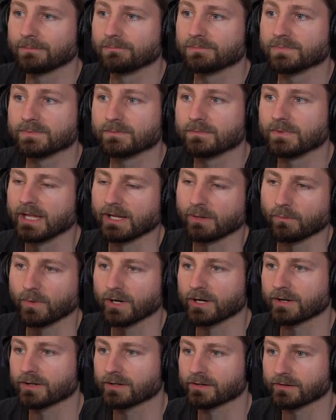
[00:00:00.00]
like
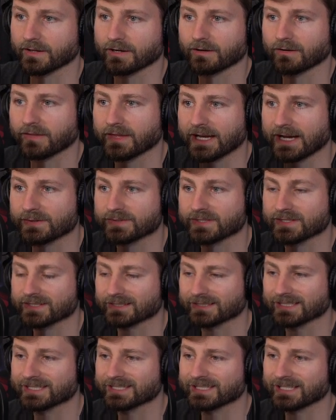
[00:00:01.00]
where there are thousands
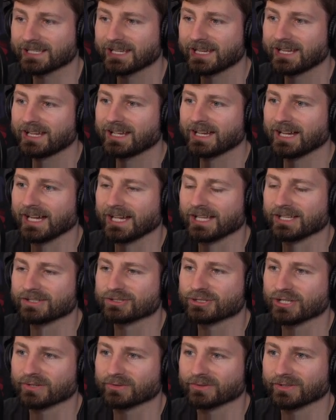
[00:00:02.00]
listed.
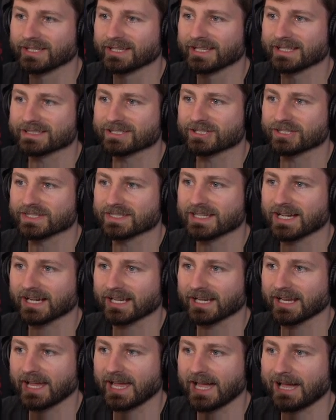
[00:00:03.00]
Generally, that's just not going
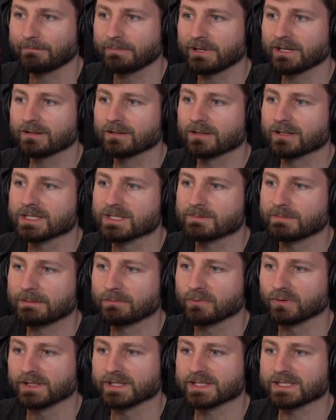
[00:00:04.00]
to happen because
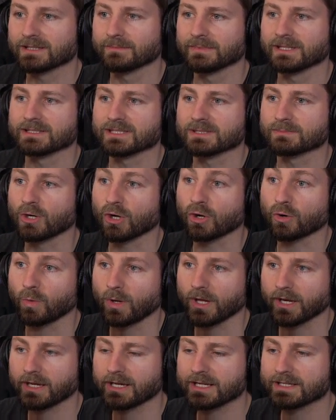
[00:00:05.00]
people list them in small
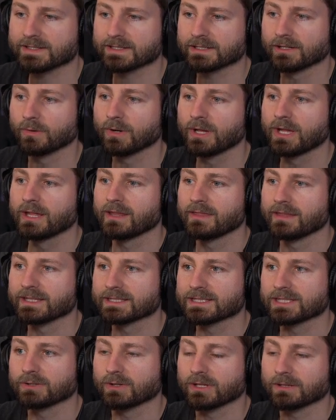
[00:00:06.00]
quantities. So this,
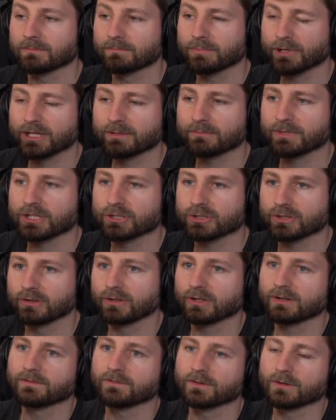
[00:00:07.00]
you can pretty much
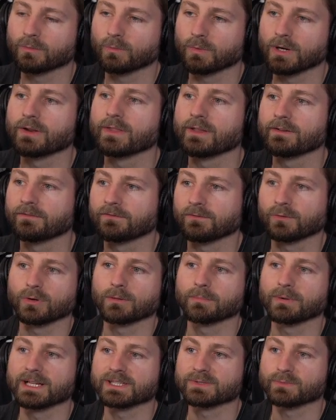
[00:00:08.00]
look for where the floor
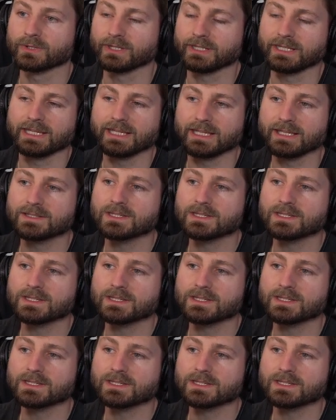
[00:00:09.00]
price really is,